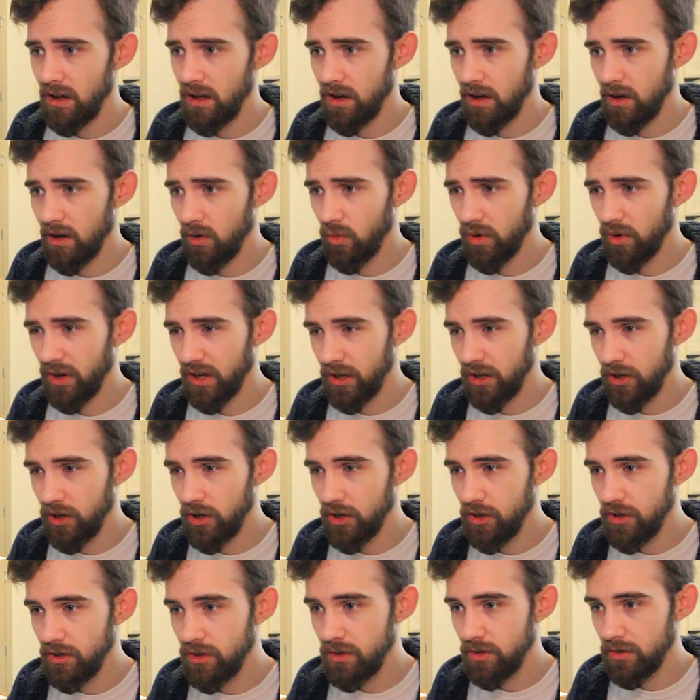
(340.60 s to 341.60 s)
Uh, what I
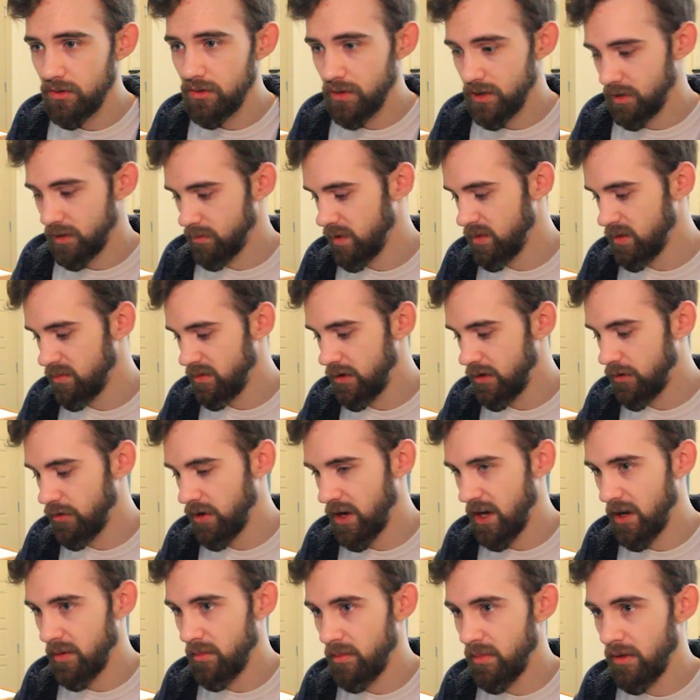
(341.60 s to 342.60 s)
could do is maybe
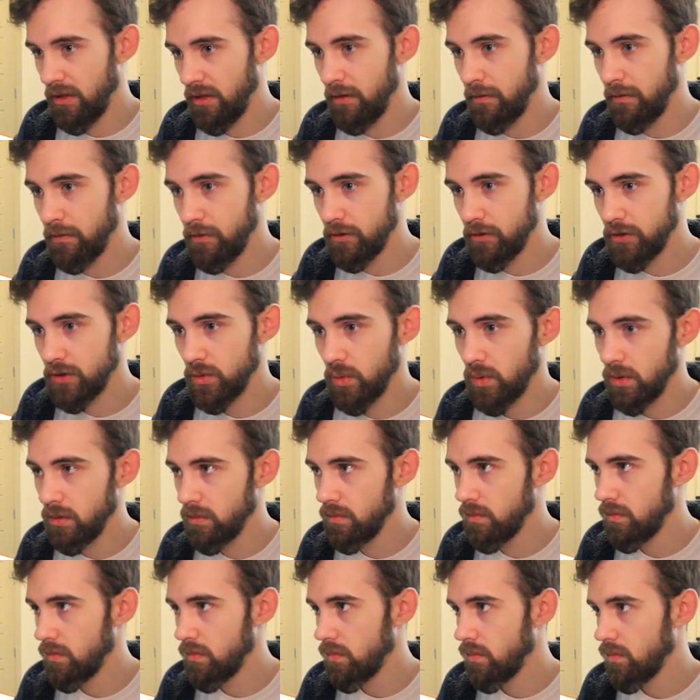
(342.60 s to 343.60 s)
grab the first one.